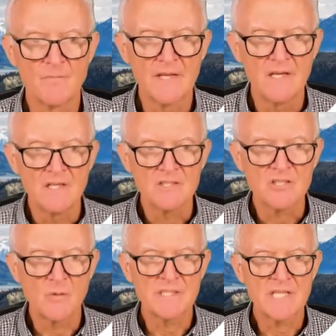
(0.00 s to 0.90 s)
So
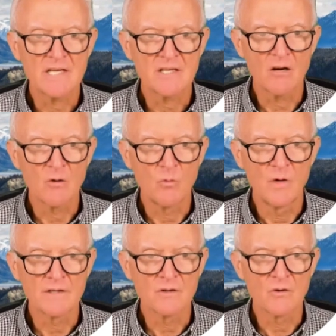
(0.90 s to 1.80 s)
we take our
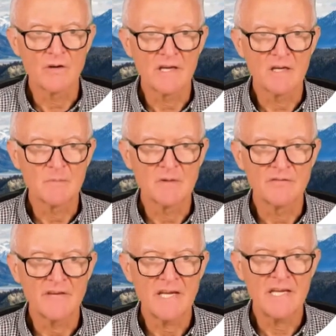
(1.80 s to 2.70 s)
1 gram of
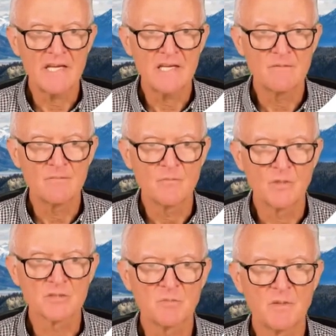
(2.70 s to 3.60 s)
A,
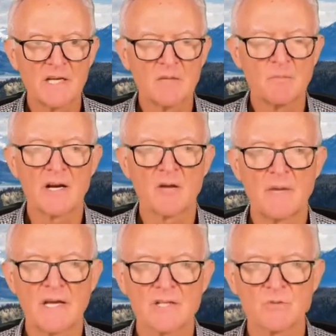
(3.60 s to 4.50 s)
multiply it by our
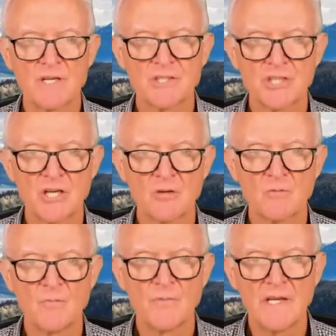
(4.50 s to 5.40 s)
mass ratio,
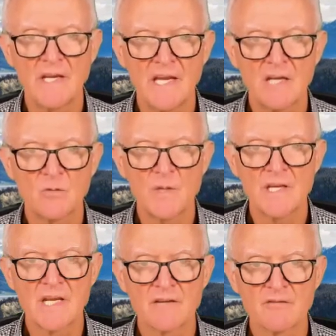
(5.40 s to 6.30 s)
and we
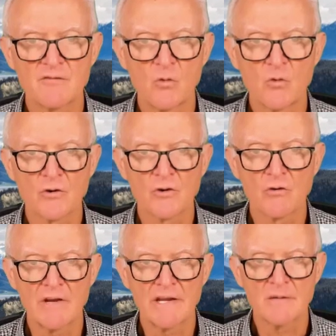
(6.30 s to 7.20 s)
get 4
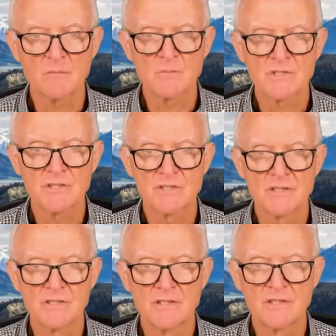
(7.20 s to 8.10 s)
grams
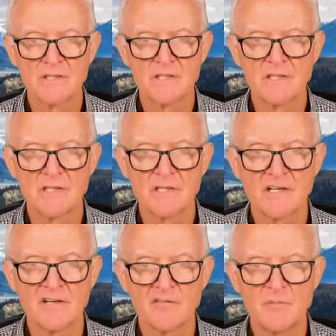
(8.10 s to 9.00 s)

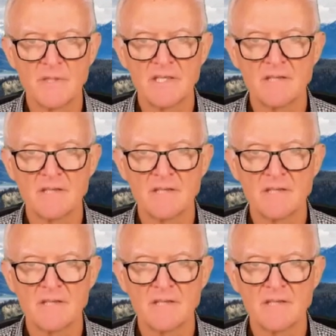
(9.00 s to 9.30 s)
of B.